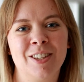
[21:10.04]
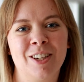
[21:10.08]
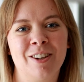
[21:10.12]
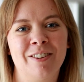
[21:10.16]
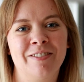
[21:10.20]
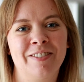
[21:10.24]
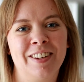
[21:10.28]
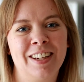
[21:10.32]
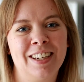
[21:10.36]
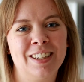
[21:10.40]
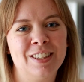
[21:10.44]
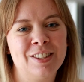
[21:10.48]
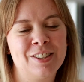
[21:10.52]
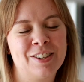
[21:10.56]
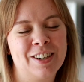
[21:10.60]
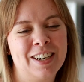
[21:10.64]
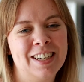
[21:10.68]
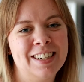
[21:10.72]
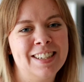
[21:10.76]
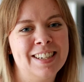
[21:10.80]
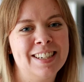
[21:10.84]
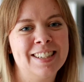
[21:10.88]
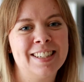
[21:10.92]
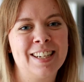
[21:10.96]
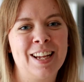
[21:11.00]
of
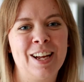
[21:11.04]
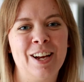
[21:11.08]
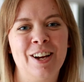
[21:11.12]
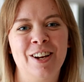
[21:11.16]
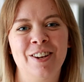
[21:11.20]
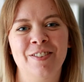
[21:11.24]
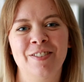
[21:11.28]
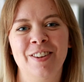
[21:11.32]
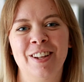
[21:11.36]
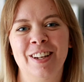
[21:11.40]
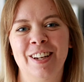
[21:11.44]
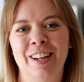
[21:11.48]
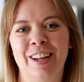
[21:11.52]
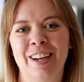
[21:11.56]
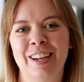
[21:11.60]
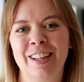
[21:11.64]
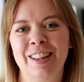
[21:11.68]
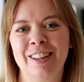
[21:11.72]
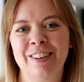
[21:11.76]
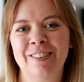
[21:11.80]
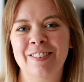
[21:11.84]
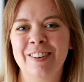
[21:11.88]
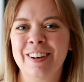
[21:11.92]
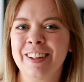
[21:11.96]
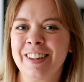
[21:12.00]
illustrations. I hope you like
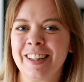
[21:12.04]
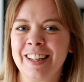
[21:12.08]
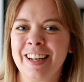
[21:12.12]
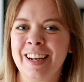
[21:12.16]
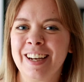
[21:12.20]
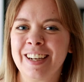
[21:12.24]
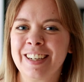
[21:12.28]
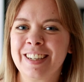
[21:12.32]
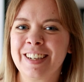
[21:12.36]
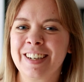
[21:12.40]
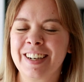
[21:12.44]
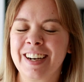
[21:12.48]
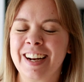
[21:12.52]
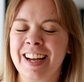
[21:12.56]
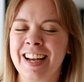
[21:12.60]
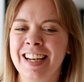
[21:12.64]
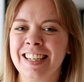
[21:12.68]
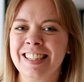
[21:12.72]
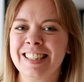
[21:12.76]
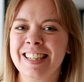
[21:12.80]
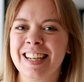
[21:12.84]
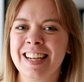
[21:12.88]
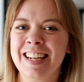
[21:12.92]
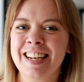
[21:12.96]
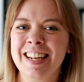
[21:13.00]
the one that I
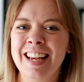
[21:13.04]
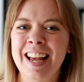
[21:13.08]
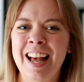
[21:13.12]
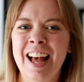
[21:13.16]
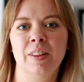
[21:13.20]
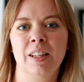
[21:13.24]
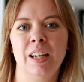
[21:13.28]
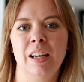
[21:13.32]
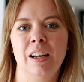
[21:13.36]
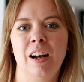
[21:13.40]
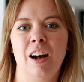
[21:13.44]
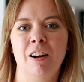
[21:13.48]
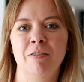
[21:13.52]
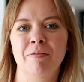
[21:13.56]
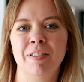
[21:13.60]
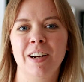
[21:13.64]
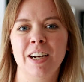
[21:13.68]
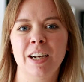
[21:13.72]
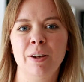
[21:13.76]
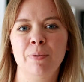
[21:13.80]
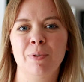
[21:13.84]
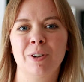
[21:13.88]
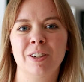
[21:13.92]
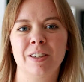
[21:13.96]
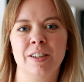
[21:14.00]
created. I
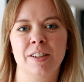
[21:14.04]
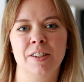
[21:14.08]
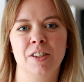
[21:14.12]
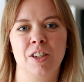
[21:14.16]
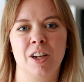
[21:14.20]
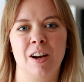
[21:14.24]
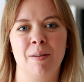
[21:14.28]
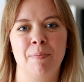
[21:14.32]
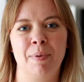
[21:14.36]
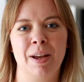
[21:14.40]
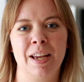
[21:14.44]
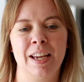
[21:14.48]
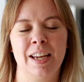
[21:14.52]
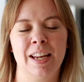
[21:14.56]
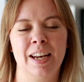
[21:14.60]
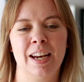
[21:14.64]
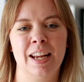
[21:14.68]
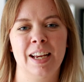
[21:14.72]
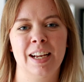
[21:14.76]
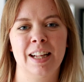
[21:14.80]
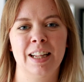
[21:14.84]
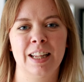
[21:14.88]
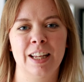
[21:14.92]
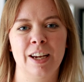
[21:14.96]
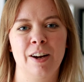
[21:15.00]
really want to start making
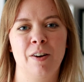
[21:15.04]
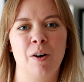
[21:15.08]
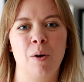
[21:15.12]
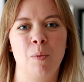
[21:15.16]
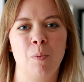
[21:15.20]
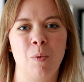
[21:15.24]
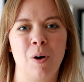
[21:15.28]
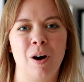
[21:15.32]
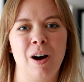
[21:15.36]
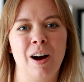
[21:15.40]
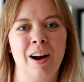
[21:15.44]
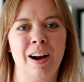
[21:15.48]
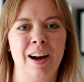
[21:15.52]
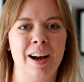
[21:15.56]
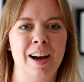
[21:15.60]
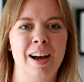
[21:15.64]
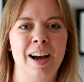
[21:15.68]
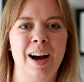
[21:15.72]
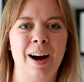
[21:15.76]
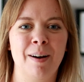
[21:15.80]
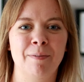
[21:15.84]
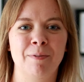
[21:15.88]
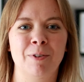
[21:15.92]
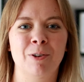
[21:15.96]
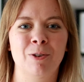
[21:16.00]
it clearer what I
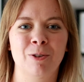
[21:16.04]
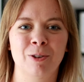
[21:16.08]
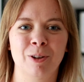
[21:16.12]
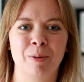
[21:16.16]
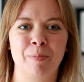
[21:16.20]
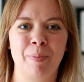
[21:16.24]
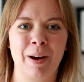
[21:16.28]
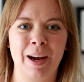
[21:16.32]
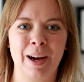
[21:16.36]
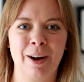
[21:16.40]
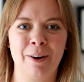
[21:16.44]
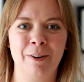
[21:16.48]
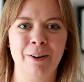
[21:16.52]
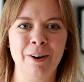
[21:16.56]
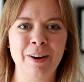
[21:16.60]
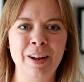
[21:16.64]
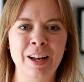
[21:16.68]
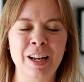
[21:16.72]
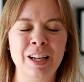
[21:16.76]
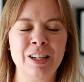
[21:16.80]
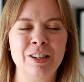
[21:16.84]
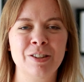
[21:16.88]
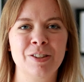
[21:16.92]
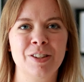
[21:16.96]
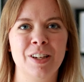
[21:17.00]
am all about.
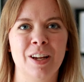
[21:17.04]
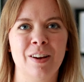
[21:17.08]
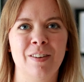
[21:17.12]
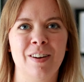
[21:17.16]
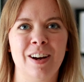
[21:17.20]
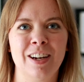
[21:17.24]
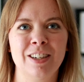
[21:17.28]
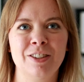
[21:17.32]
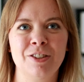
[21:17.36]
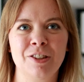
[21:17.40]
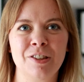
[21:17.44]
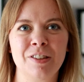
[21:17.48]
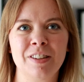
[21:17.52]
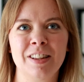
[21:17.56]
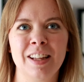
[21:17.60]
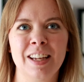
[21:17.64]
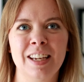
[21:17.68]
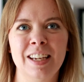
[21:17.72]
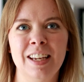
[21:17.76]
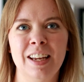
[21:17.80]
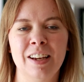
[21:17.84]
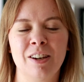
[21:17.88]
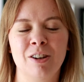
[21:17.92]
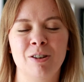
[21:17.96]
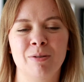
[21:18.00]
So I do
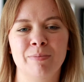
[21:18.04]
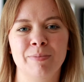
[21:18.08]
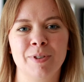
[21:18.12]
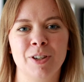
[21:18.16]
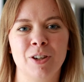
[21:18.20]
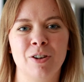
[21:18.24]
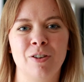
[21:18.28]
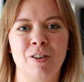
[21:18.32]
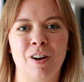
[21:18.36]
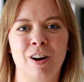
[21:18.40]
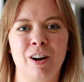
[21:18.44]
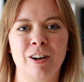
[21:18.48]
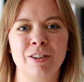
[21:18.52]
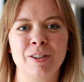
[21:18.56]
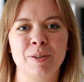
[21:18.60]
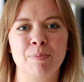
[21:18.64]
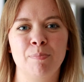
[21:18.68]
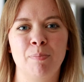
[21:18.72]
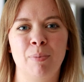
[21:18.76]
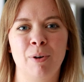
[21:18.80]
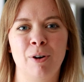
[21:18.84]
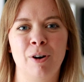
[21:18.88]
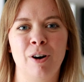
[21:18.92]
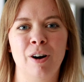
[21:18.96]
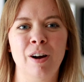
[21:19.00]
think it comes across,
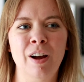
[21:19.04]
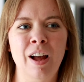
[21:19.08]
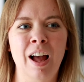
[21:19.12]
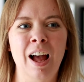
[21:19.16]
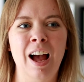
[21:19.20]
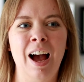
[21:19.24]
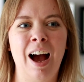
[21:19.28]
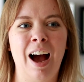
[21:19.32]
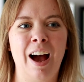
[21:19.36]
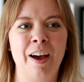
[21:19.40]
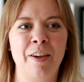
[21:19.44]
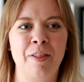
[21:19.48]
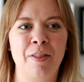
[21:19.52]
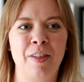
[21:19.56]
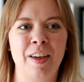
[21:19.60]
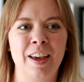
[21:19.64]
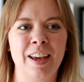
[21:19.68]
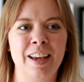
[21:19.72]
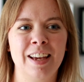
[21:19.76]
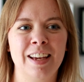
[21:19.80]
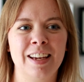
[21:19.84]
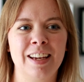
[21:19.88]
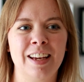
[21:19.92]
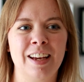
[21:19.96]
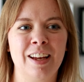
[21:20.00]
but I
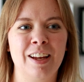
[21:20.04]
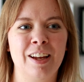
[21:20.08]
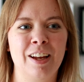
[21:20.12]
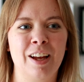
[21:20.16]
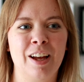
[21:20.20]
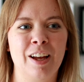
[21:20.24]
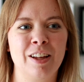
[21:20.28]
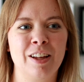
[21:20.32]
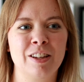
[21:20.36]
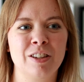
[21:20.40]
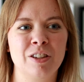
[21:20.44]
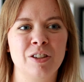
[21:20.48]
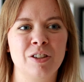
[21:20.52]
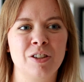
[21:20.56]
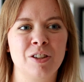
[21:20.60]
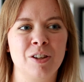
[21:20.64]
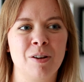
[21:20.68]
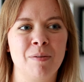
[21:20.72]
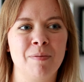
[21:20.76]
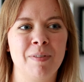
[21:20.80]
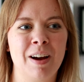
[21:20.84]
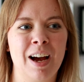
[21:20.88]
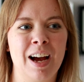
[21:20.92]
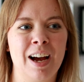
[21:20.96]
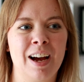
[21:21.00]
think
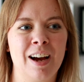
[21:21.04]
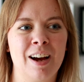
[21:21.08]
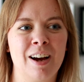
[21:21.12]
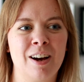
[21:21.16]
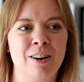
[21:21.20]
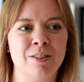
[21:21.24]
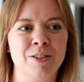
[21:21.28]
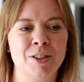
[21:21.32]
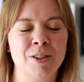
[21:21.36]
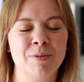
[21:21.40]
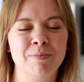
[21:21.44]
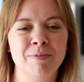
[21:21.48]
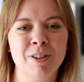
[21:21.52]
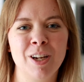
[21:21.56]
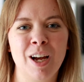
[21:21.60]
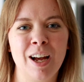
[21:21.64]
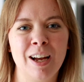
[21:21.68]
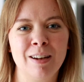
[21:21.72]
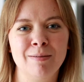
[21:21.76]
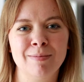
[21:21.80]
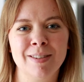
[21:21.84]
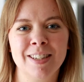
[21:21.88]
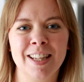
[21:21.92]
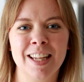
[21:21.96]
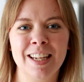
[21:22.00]

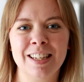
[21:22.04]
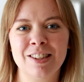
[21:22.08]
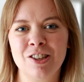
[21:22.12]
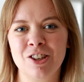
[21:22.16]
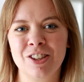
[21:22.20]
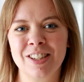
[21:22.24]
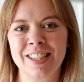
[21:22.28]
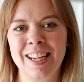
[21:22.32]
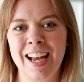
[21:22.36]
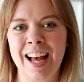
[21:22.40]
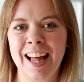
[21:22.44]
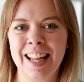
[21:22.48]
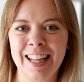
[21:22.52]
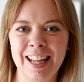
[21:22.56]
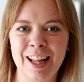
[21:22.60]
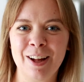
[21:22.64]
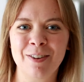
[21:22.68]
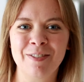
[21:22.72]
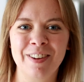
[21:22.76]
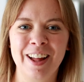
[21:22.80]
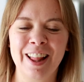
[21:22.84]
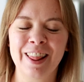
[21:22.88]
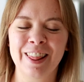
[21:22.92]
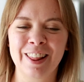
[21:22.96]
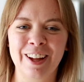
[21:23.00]
sometimes things just get a
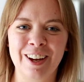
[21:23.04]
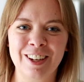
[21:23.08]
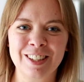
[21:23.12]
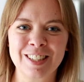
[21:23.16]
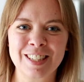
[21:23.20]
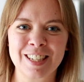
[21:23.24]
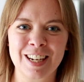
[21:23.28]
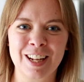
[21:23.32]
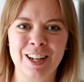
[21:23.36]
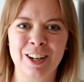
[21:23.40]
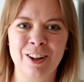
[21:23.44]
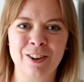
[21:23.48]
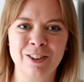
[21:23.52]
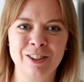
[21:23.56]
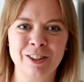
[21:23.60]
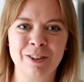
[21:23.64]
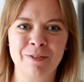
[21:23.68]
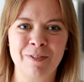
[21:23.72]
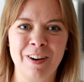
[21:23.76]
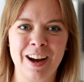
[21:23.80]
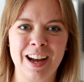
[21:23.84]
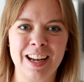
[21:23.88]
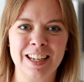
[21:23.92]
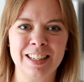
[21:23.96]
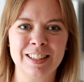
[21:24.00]
little bit lost along the
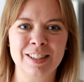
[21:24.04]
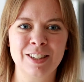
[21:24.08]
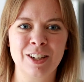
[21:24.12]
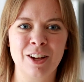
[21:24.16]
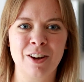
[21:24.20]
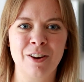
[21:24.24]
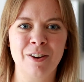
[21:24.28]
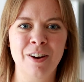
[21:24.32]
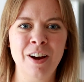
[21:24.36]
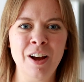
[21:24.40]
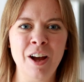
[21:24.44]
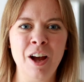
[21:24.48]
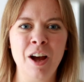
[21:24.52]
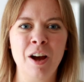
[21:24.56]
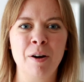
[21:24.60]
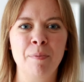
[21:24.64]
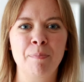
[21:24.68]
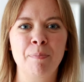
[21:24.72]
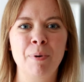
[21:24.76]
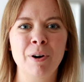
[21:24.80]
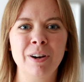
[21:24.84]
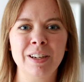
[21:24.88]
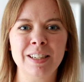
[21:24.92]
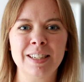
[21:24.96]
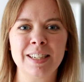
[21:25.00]
way. So
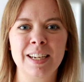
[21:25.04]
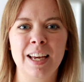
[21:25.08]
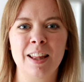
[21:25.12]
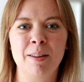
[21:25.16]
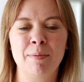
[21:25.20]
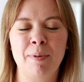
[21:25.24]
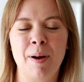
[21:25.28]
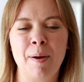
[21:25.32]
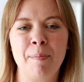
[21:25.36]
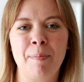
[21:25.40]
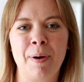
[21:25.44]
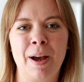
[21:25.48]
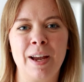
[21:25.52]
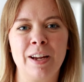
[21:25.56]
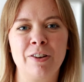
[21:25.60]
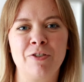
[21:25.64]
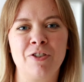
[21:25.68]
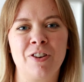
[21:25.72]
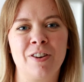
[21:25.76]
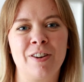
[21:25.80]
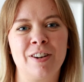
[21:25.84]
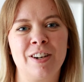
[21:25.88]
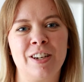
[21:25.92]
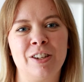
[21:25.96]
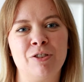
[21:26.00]
putting together my
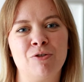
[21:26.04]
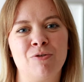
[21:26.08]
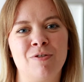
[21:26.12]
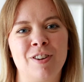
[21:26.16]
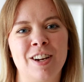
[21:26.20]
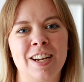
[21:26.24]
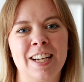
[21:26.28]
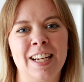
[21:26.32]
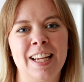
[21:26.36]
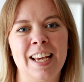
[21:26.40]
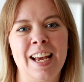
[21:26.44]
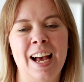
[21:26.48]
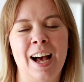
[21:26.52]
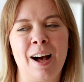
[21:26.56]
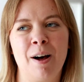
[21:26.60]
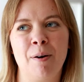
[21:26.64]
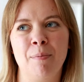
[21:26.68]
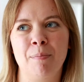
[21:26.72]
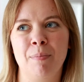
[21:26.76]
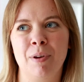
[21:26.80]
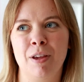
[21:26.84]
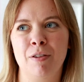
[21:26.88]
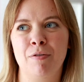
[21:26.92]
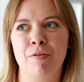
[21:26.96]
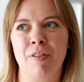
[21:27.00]
Patreon has really
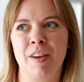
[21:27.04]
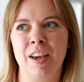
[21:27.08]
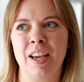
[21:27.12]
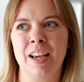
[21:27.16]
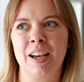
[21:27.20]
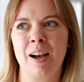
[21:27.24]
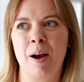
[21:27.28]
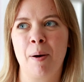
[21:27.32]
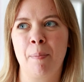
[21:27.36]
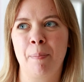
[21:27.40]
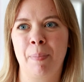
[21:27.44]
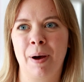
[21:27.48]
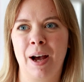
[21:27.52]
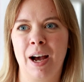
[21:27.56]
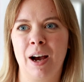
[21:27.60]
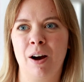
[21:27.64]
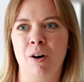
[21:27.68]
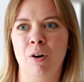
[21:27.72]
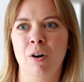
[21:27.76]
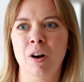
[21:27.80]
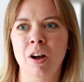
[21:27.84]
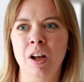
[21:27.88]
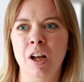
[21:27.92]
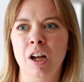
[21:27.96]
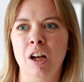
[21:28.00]
helped me think
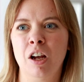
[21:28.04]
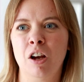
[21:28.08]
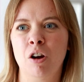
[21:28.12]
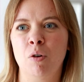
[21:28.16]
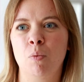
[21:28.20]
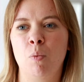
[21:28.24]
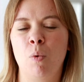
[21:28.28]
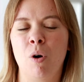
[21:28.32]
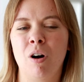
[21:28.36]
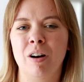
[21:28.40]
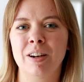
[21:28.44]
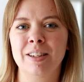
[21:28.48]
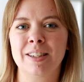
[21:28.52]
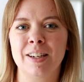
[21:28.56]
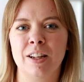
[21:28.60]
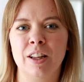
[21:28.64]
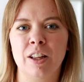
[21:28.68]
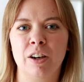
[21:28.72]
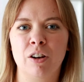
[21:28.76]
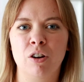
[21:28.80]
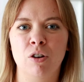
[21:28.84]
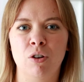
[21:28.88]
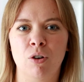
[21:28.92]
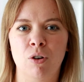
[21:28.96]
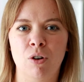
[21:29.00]
about what is at the
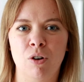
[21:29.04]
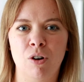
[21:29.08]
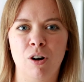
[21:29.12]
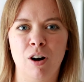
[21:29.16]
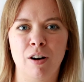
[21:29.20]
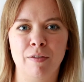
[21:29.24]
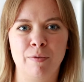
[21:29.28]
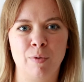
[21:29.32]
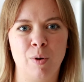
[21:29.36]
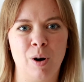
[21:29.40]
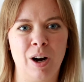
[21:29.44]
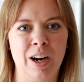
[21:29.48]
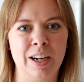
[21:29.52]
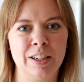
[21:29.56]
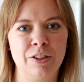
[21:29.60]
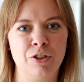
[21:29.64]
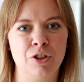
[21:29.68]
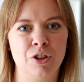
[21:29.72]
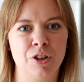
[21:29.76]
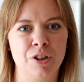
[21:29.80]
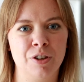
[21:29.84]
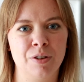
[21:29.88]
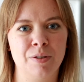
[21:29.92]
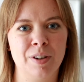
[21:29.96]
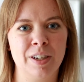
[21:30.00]
core of what I
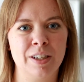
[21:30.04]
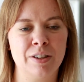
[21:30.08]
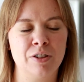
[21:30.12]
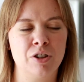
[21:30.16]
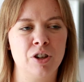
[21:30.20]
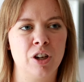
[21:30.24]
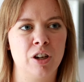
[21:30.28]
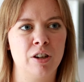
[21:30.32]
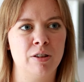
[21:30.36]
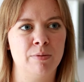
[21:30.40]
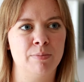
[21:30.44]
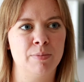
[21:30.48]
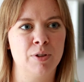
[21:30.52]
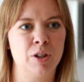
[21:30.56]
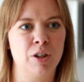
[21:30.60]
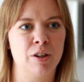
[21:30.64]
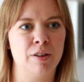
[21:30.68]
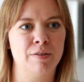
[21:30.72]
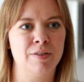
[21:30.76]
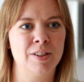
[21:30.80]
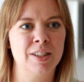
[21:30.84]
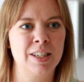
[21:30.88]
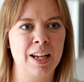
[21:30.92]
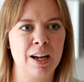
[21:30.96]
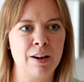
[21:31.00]
do in terms
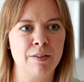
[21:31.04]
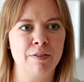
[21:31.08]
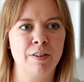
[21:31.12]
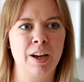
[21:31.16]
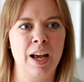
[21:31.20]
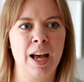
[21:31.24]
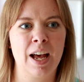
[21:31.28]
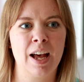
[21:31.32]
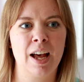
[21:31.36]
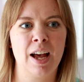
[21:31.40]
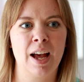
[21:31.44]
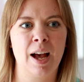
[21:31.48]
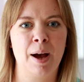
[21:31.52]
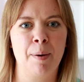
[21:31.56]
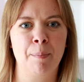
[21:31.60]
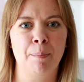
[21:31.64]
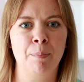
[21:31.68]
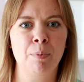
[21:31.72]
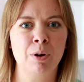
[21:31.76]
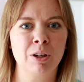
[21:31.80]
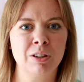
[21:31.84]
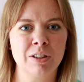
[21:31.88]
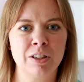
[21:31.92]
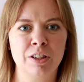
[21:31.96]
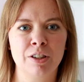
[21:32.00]
of self-care and
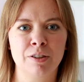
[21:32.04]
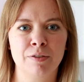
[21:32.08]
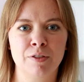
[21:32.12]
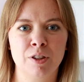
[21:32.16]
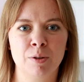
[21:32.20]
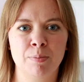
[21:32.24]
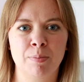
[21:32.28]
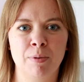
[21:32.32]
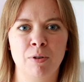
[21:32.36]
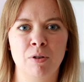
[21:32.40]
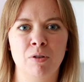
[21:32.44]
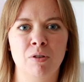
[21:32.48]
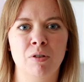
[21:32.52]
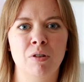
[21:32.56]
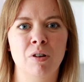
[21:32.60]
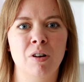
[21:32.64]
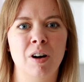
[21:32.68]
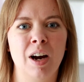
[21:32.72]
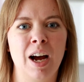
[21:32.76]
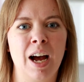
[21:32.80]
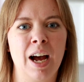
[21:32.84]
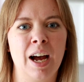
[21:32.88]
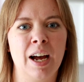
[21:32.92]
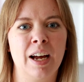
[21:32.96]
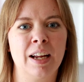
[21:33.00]
positive
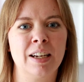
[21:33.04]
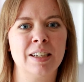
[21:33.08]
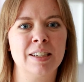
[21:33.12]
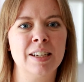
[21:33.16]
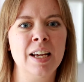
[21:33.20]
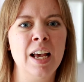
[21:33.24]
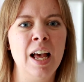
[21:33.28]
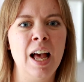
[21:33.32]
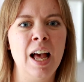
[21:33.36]
support and